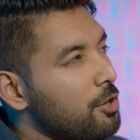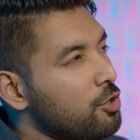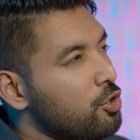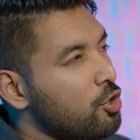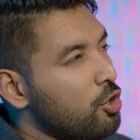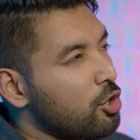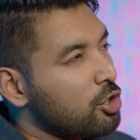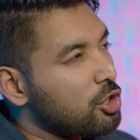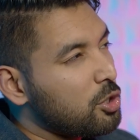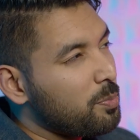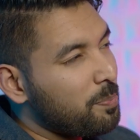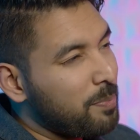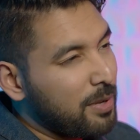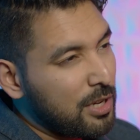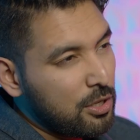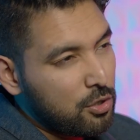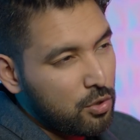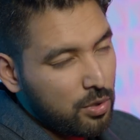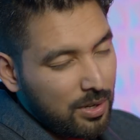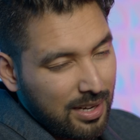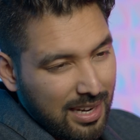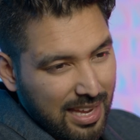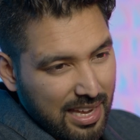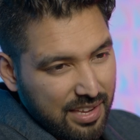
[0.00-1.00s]
your
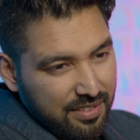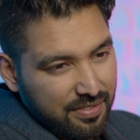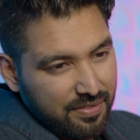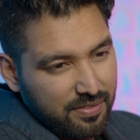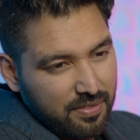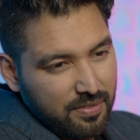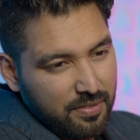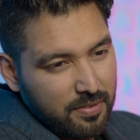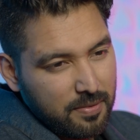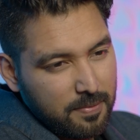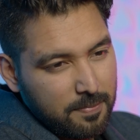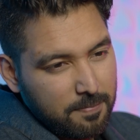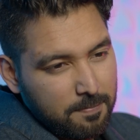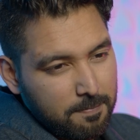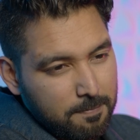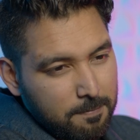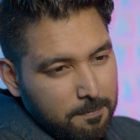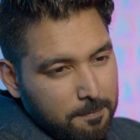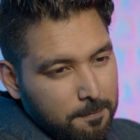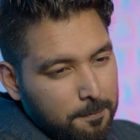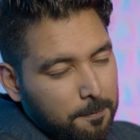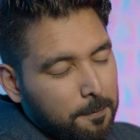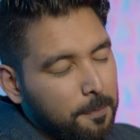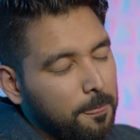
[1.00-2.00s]
spiritual life
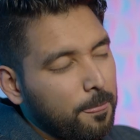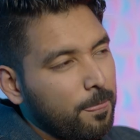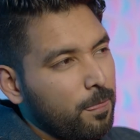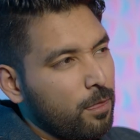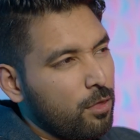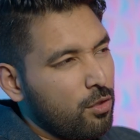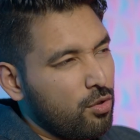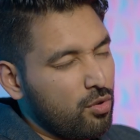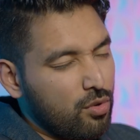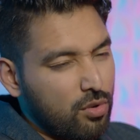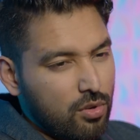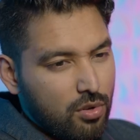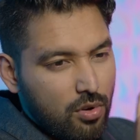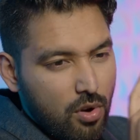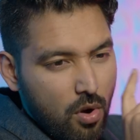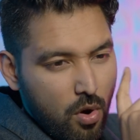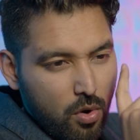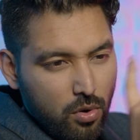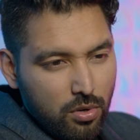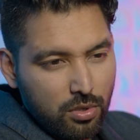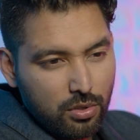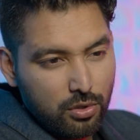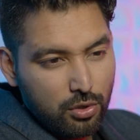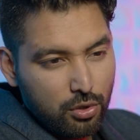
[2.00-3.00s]
to
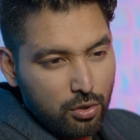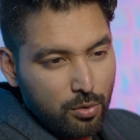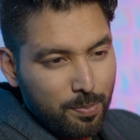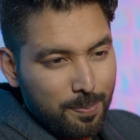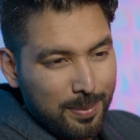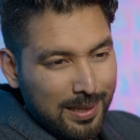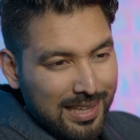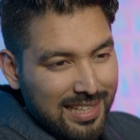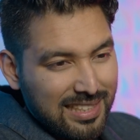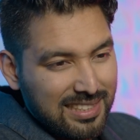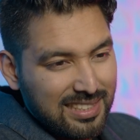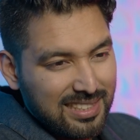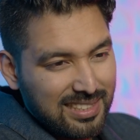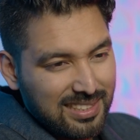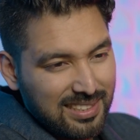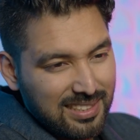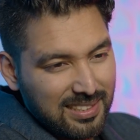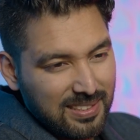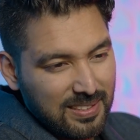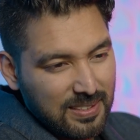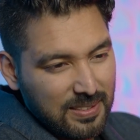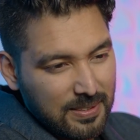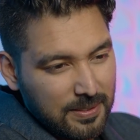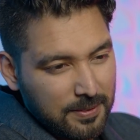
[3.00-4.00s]
go to
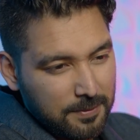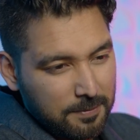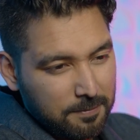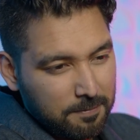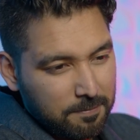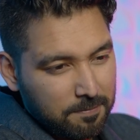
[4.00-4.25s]
places,